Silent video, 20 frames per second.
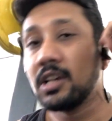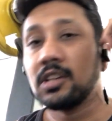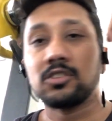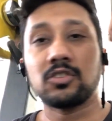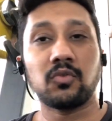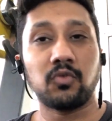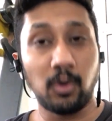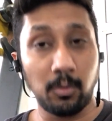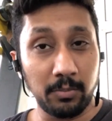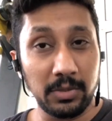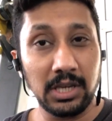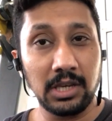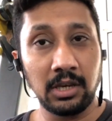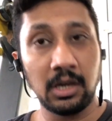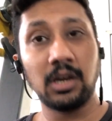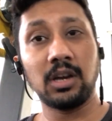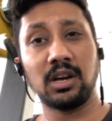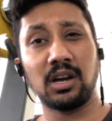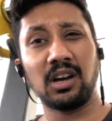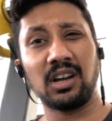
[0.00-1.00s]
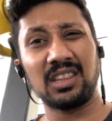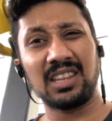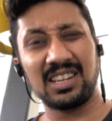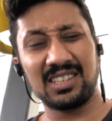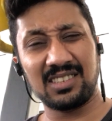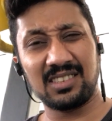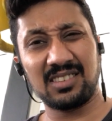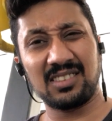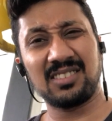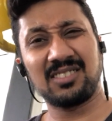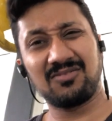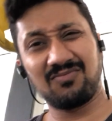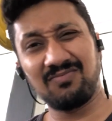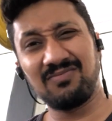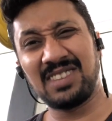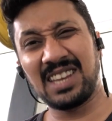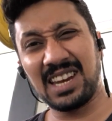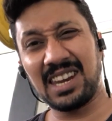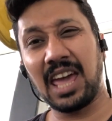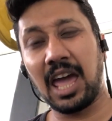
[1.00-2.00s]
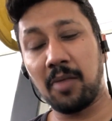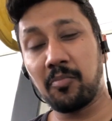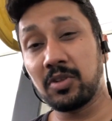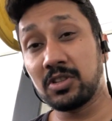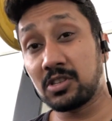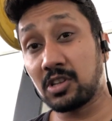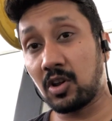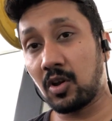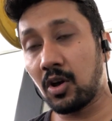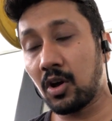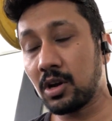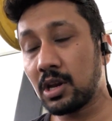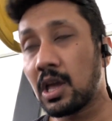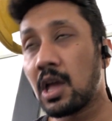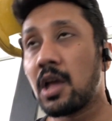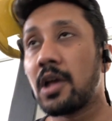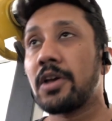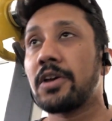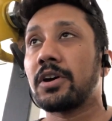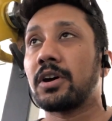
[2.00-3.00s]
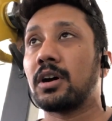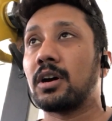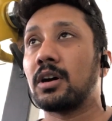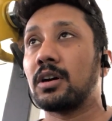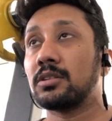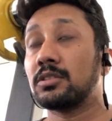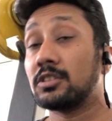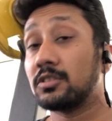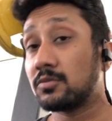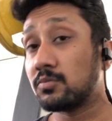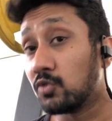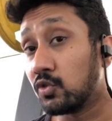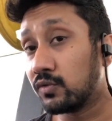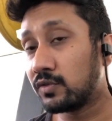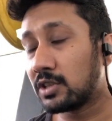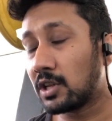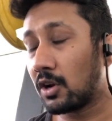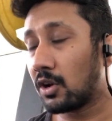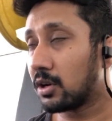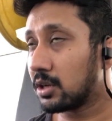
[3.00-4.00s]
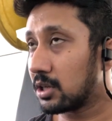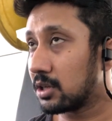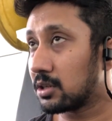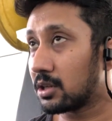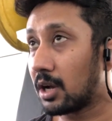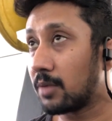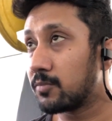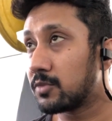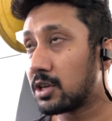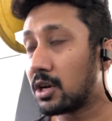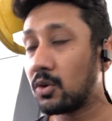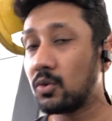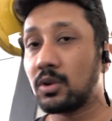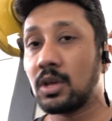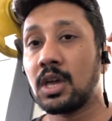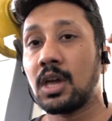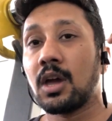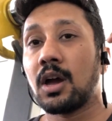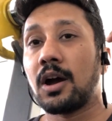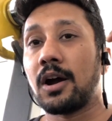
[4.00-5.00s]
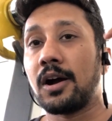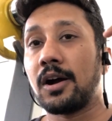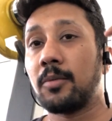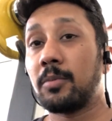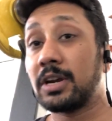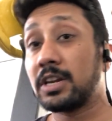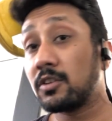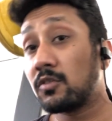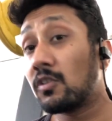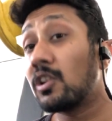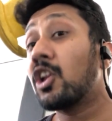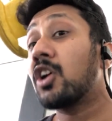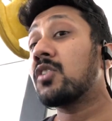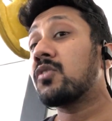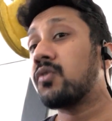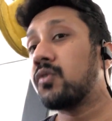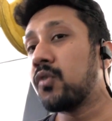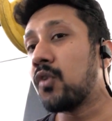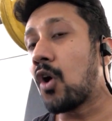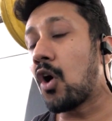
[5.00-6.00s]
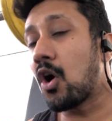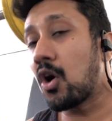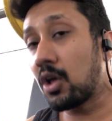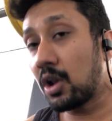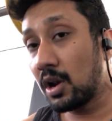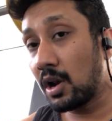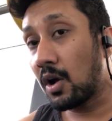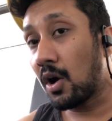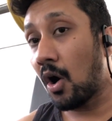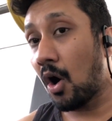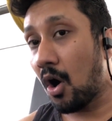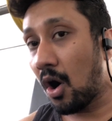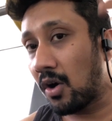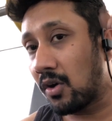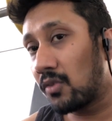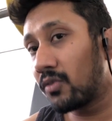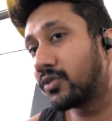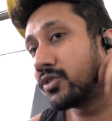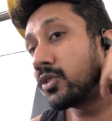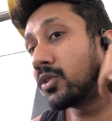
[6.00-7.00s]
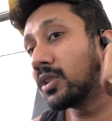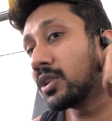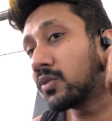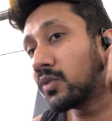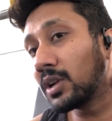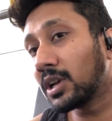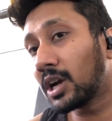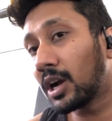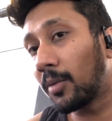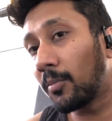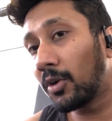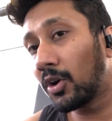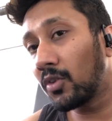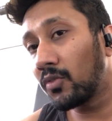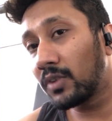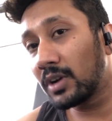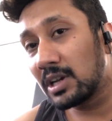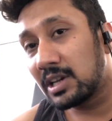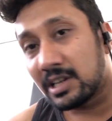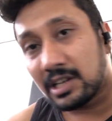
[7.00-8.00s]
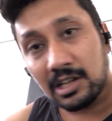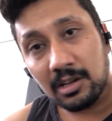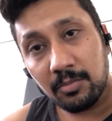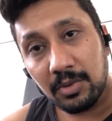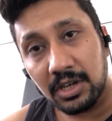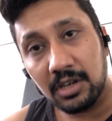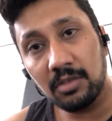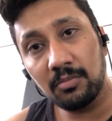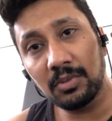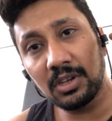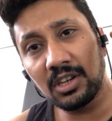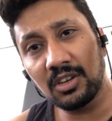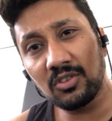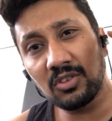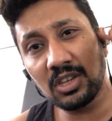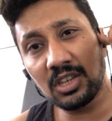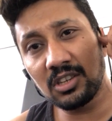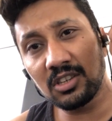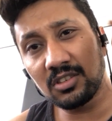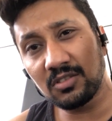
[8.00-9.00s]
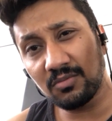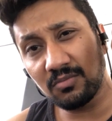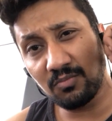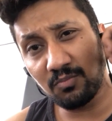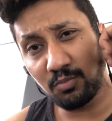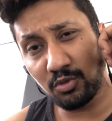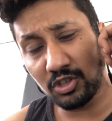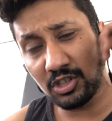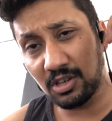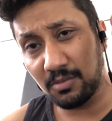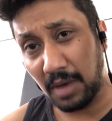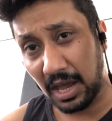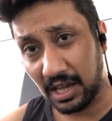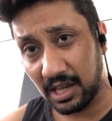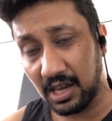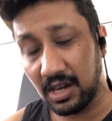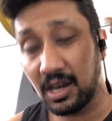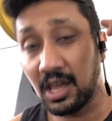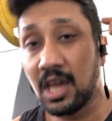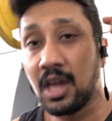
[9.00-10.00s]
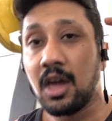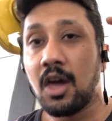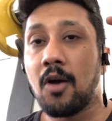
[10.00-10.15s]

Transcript: So for me, that happens a lot. This moves a lot, it comes out, but it will not fall off. So it will come off a little bit, but then you can just push it back in.